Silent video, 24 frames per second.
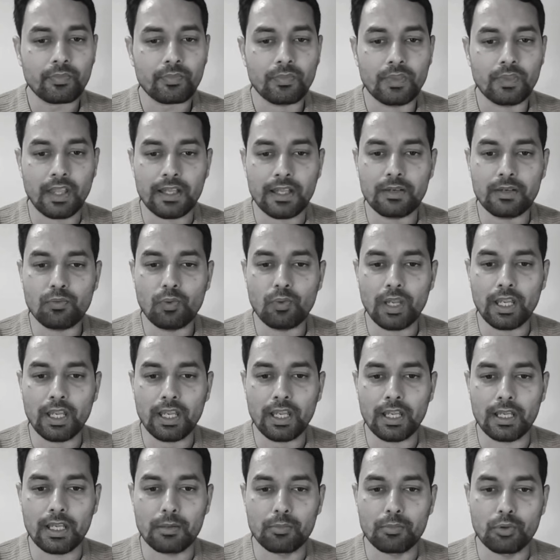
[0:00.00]
Then
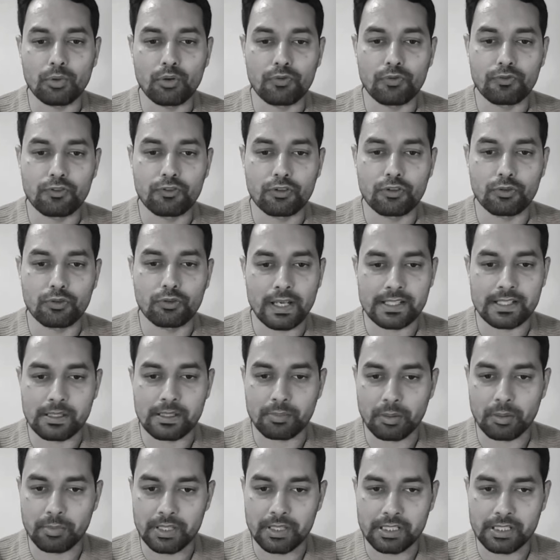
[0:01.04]
we moved to SAP
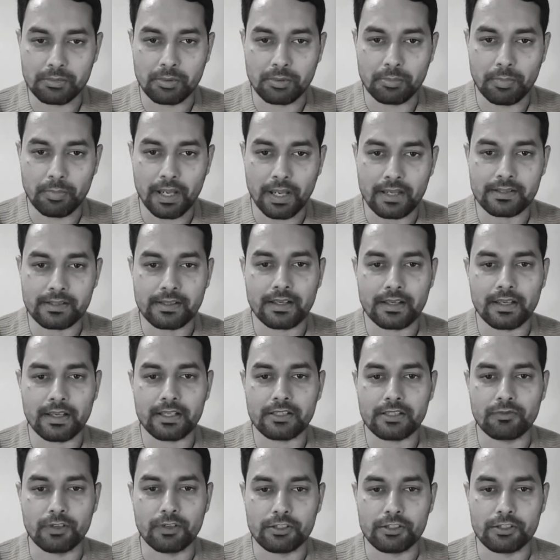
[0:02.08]
BTP Basics.